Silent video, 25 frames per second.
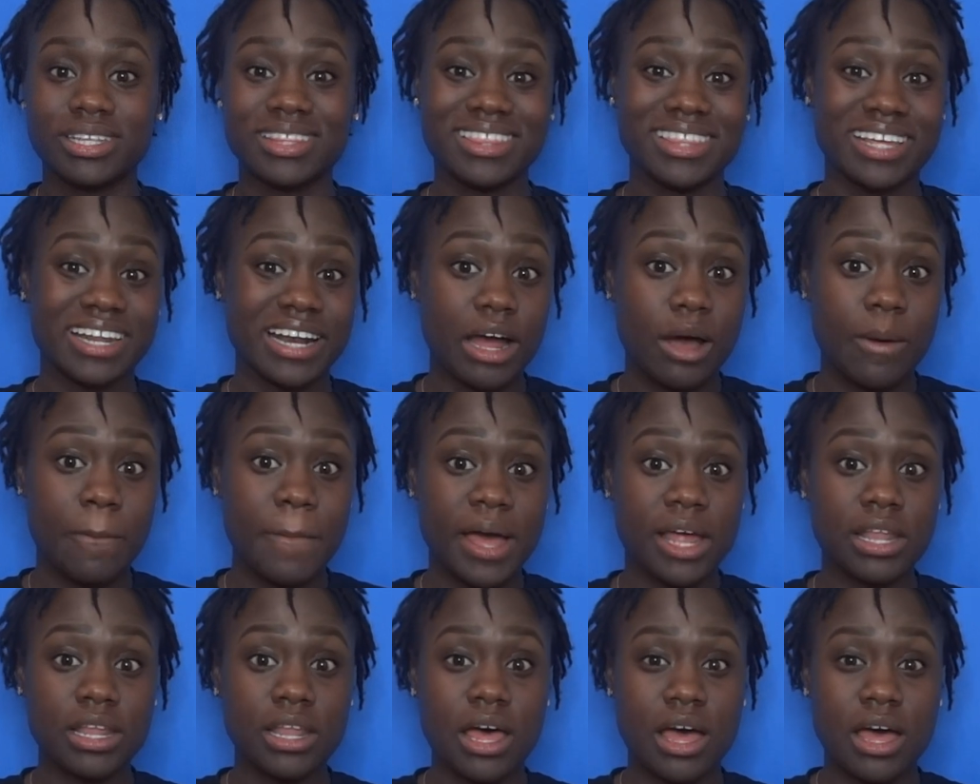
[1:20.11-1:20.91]
thin out
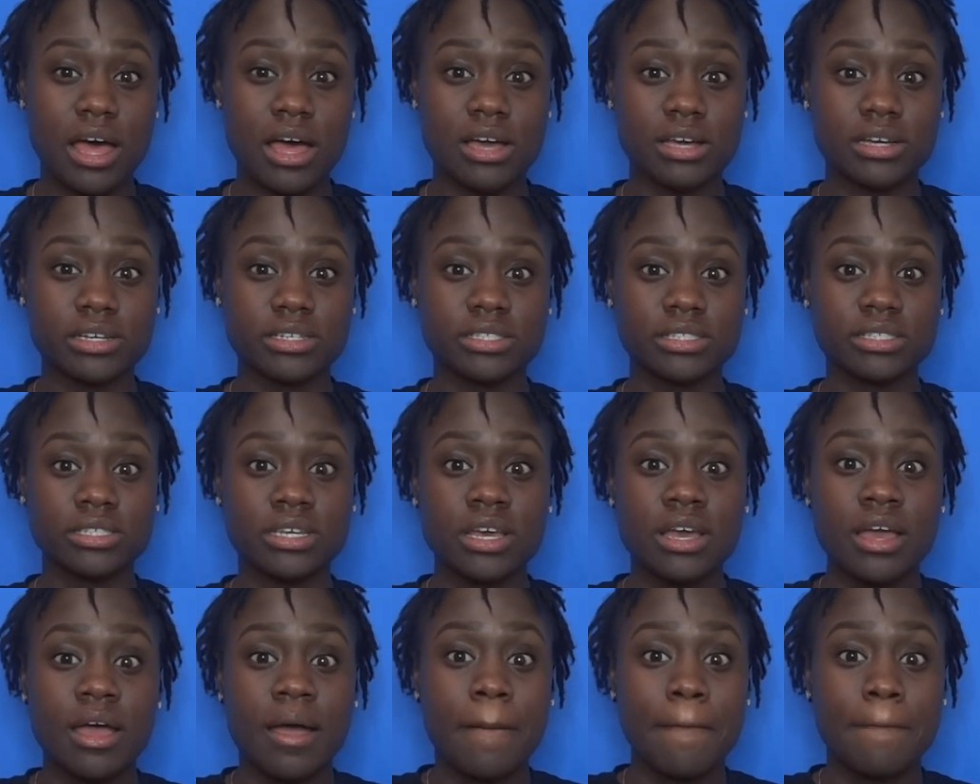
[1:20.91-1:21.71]
my locks,
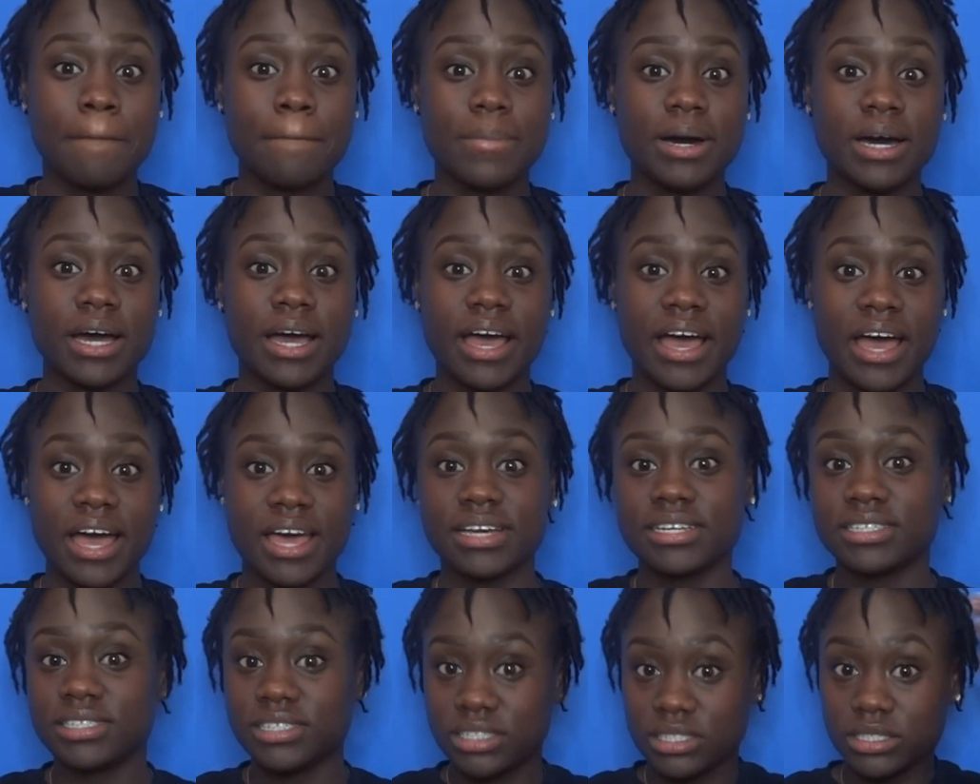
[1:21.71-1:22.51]
but
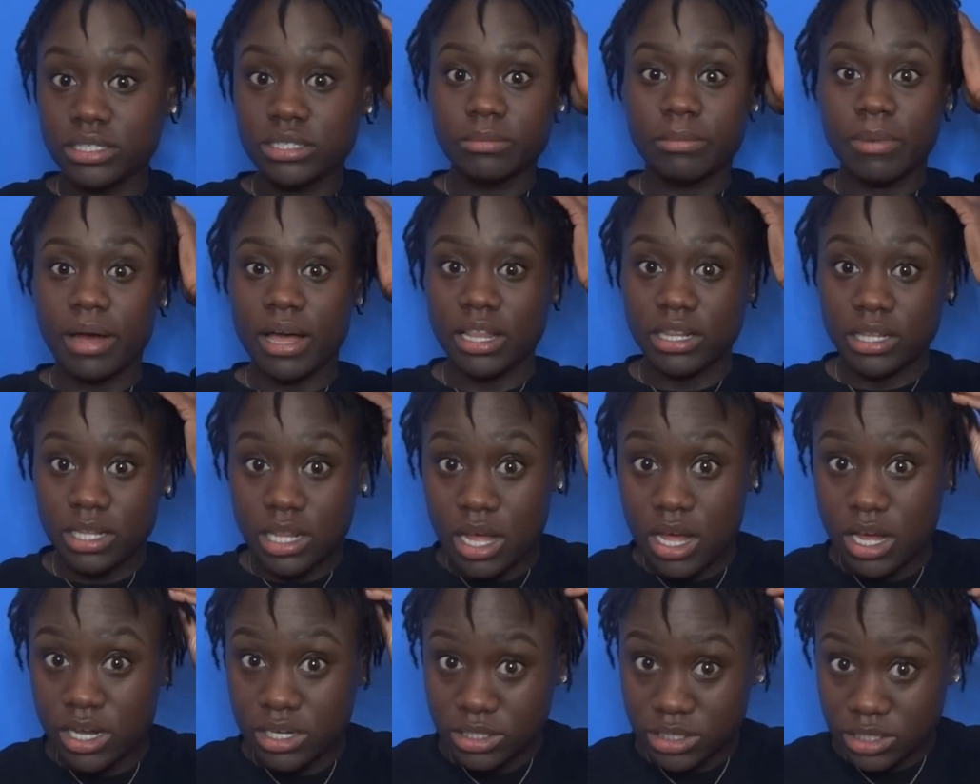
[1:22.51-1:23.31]
actually my
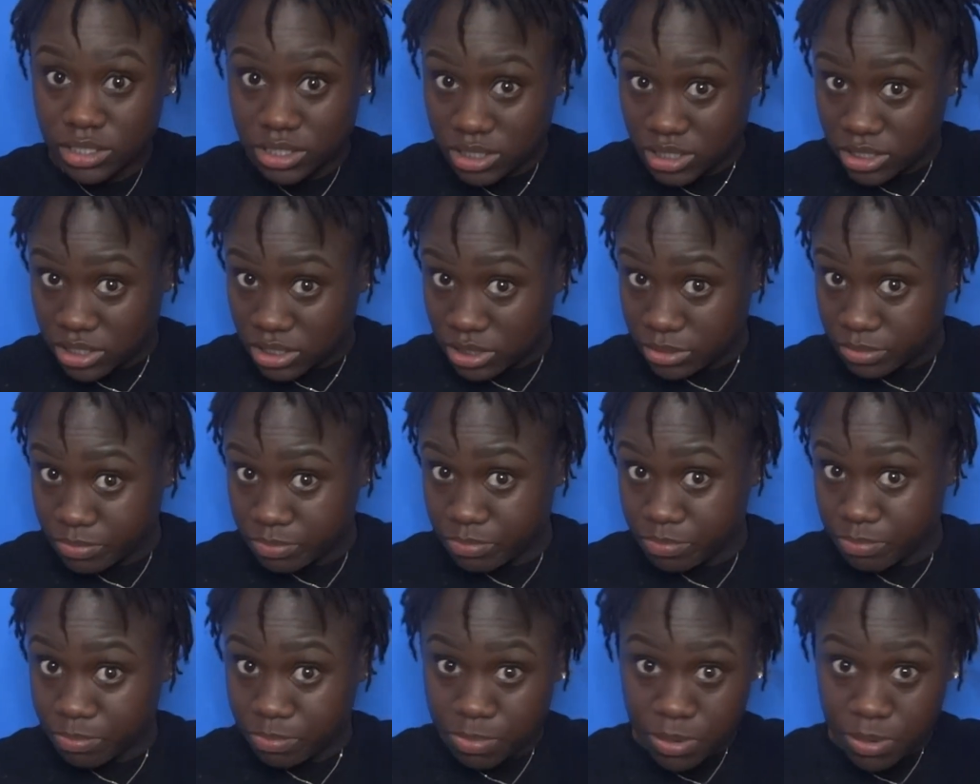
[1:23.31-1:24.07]
locks just